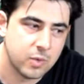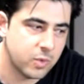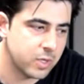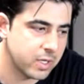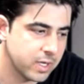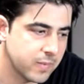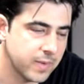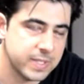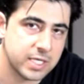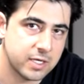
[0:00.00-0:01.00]
or
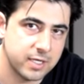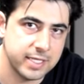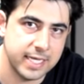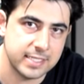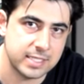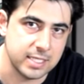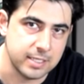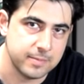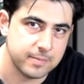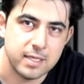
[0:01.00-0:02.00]
when we turn on the
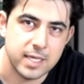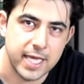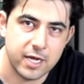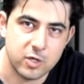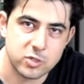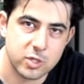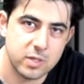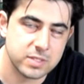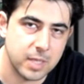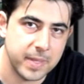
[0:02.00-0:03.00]
AC. And it also
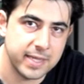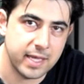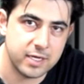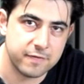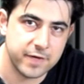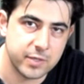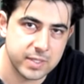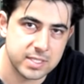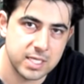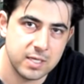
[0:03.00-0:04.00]
goes up and down in
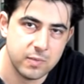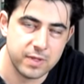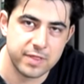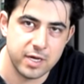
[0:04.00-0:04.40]
frequency with the